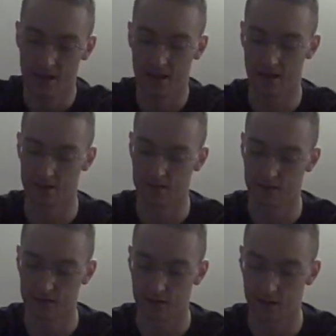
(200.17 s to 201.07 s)
and
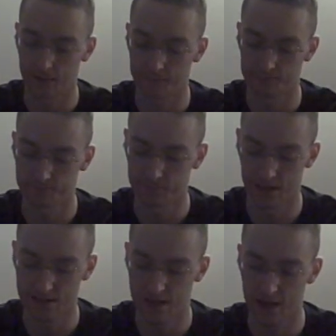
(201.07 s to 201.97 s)

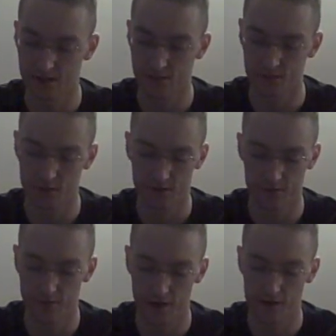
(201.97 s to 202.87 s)
it's got some just
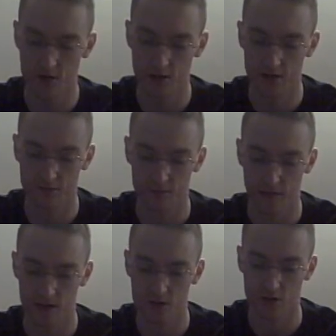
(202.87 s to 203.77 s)
very good
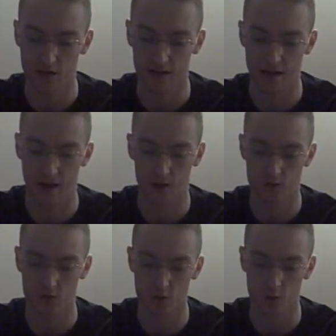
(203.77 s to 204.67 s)
information on how
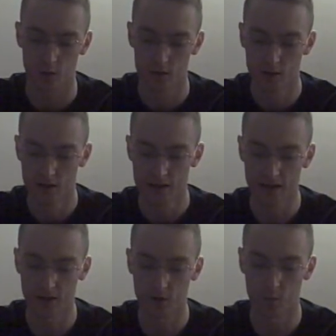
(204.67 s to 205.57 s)
to
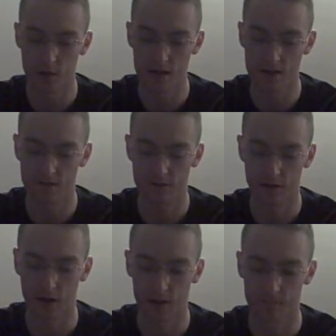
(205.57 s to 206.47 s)
interweave
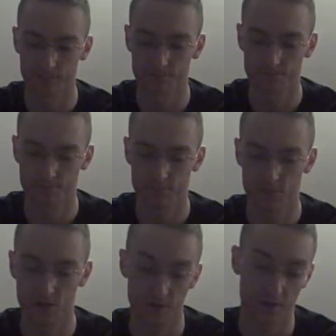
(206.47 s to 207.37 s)

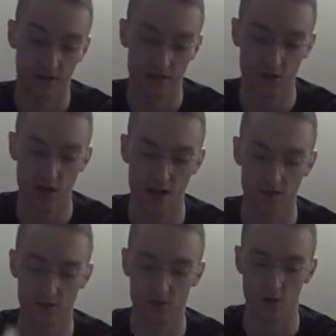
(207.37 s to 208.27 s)
different
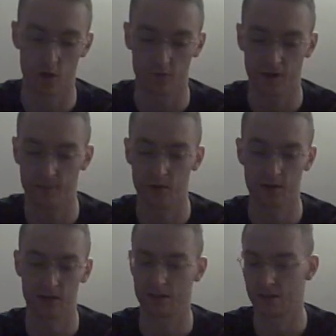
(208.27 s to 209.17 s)
cliches. So if I'm
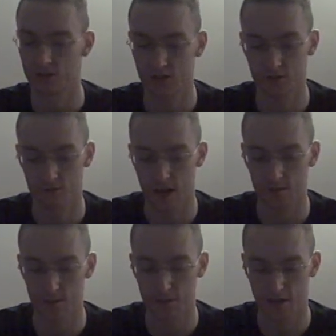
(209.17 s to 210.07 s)
looking and I just
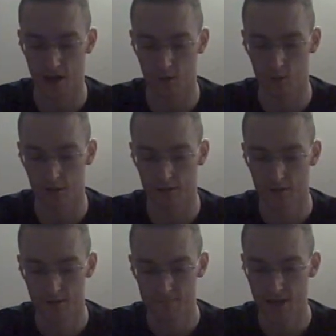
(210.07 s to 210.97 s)
randomly pick out one,
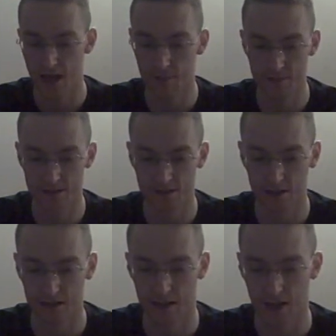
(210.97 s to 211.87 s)
happy as a
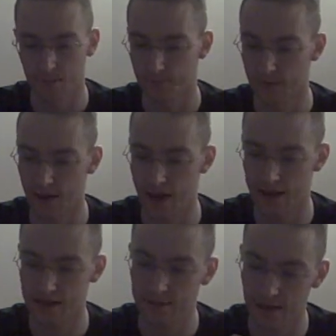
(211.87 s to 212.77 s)
clam,
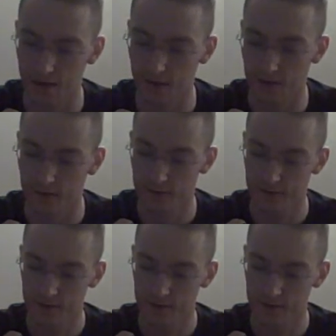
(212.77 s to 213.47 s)
hang in there,